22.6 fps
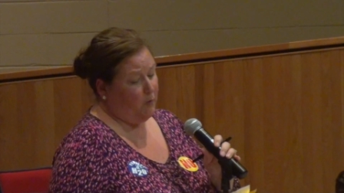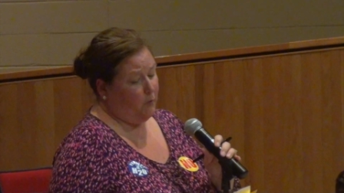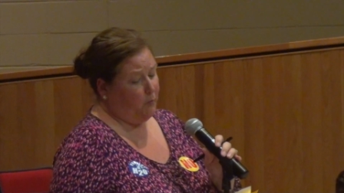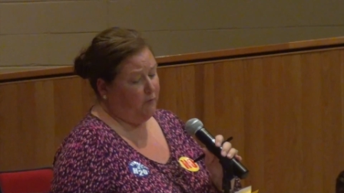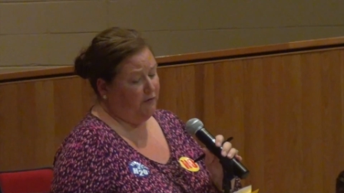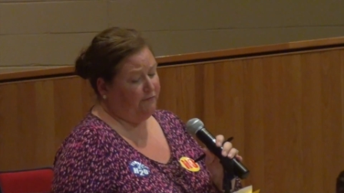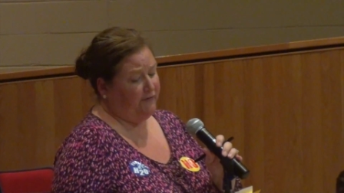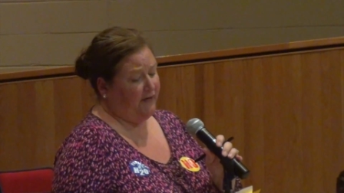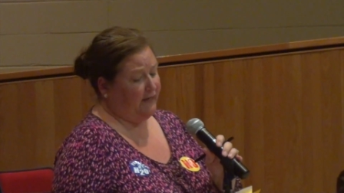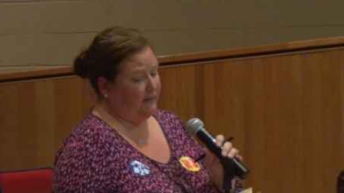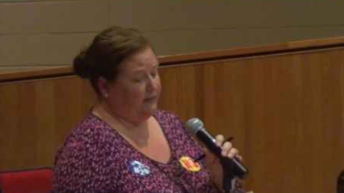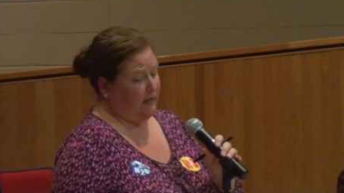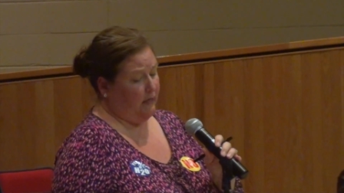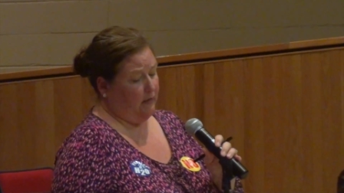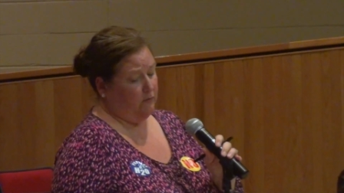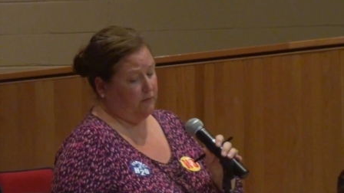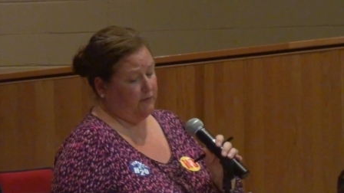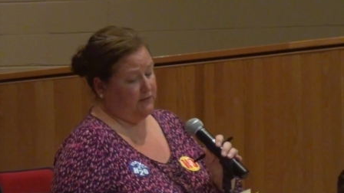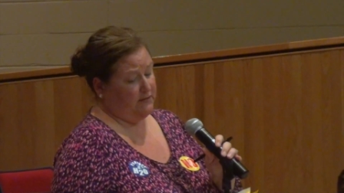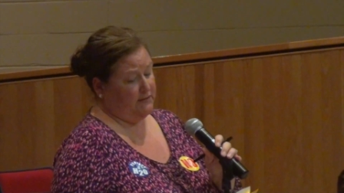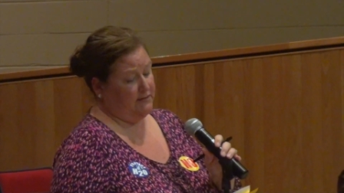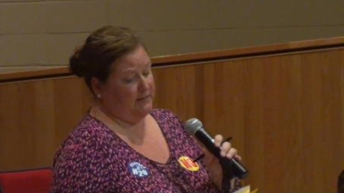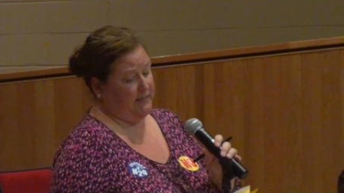We've had
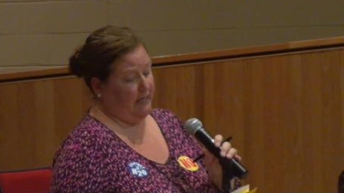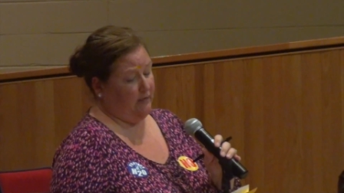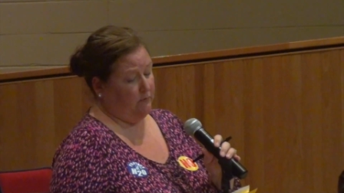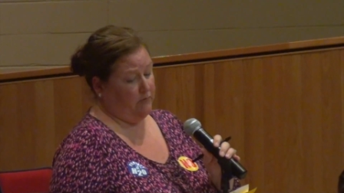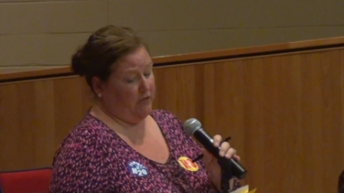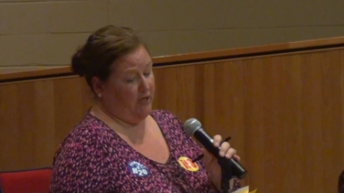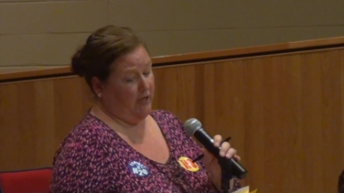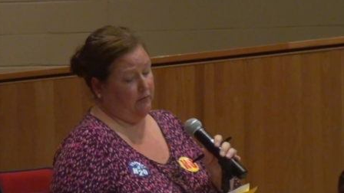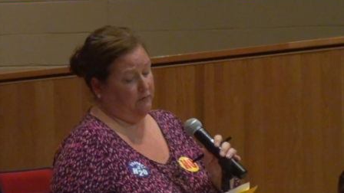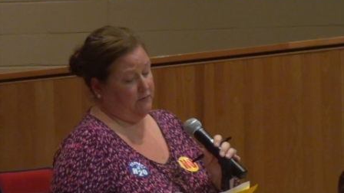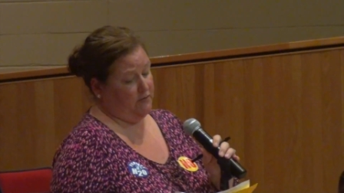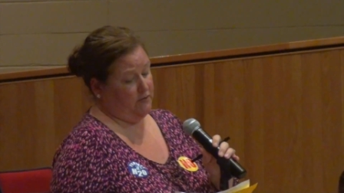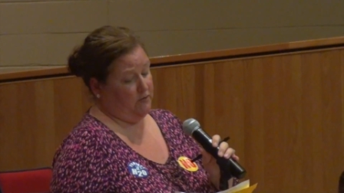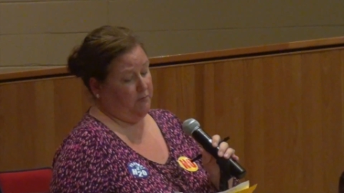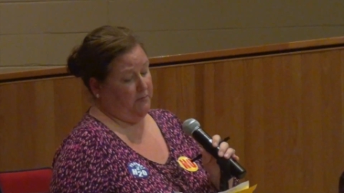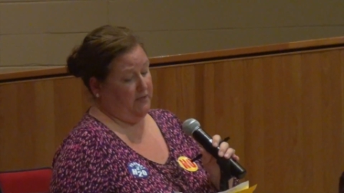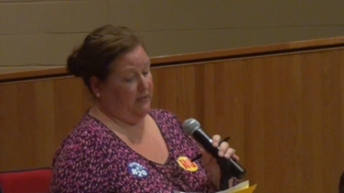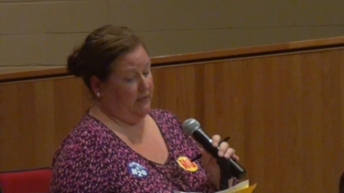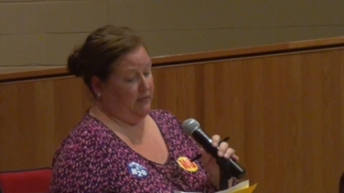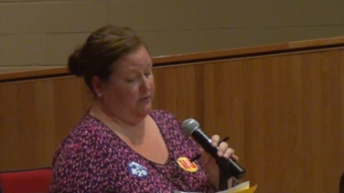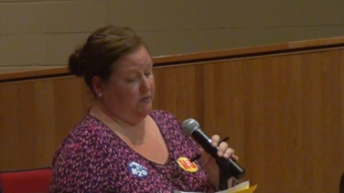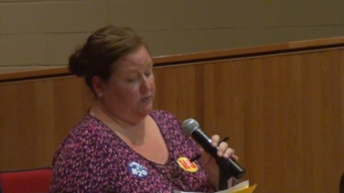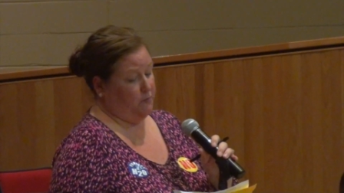countless town council
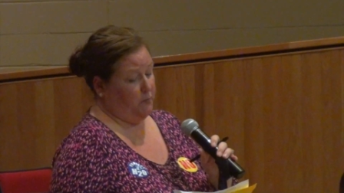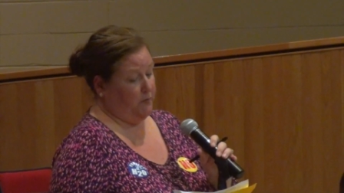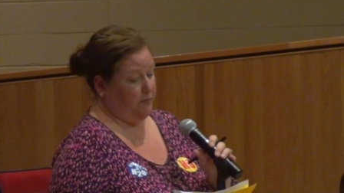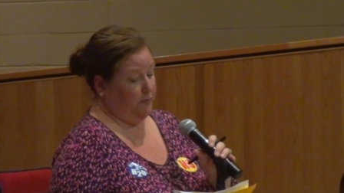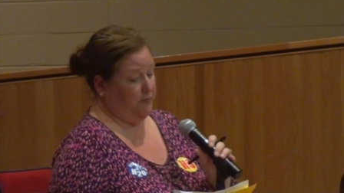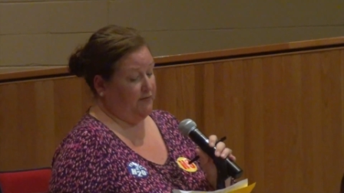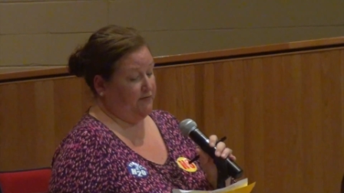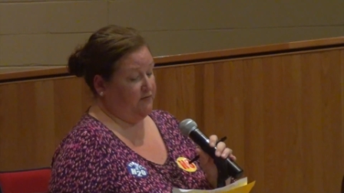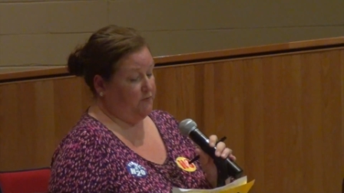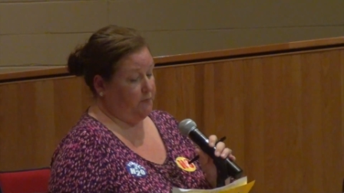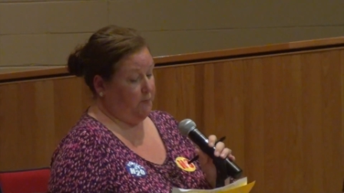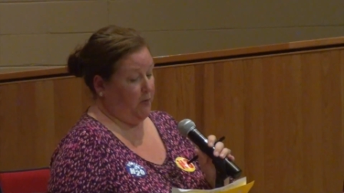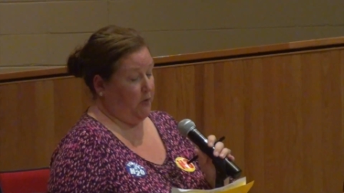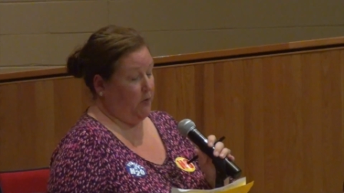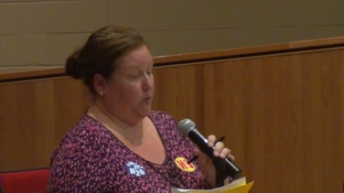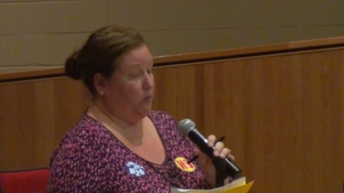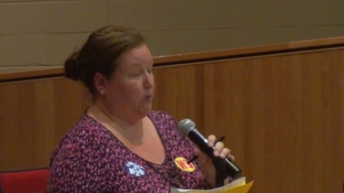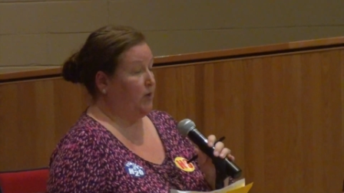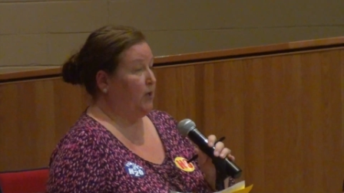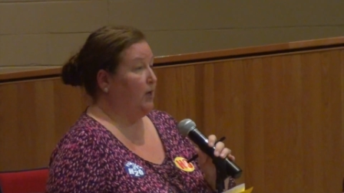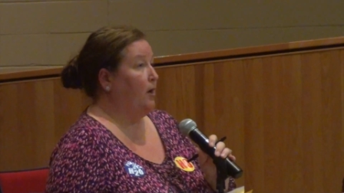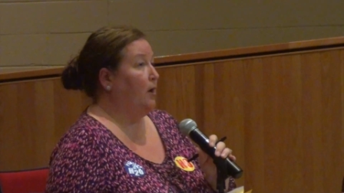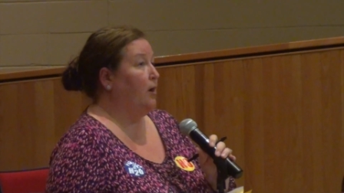meetings where we
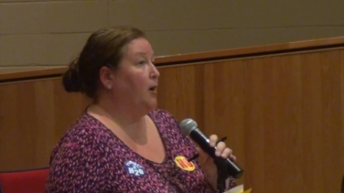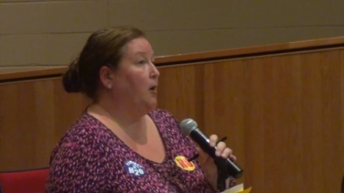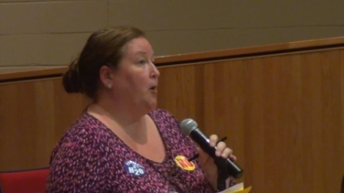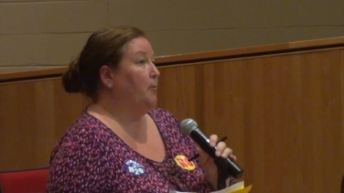spoke,